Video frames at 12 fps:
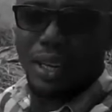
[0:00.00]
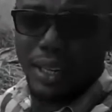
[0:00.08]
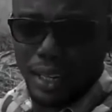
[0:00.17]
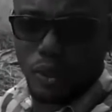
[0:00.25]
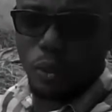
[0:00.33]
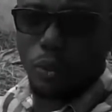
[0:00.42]

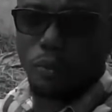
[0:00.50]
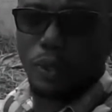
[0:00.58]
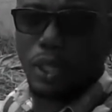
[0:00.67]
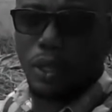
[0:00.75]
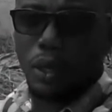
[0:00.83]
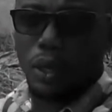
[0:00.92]
Did they do it
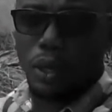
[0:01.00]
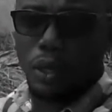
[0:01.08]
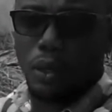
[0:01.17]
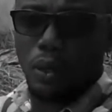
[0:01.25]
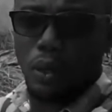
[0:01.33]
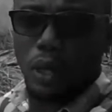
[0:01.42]
for the
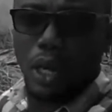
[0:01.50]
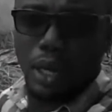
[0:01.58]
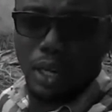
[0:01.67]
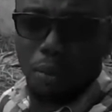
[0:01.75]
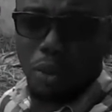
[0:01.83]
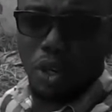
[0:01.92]
oil,
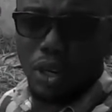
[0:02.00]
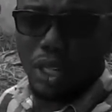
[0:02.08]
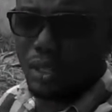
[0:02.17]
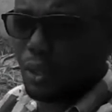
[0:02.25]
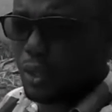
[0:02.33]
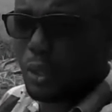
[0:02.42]

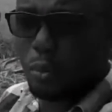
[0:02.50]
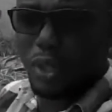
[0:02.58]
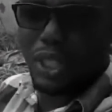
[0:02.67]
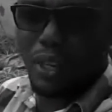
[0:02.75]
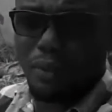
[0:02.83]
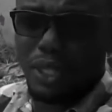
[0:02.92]
democracy, or to
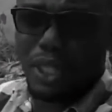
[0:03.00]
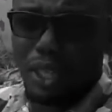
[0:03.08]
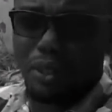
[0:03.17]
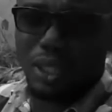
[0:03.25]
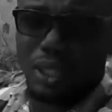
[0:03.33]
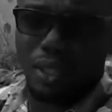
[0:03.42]
preserve
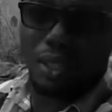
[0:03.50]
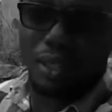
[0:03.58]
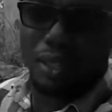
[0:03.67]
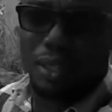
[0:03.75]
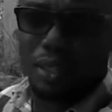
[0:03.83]
integrity?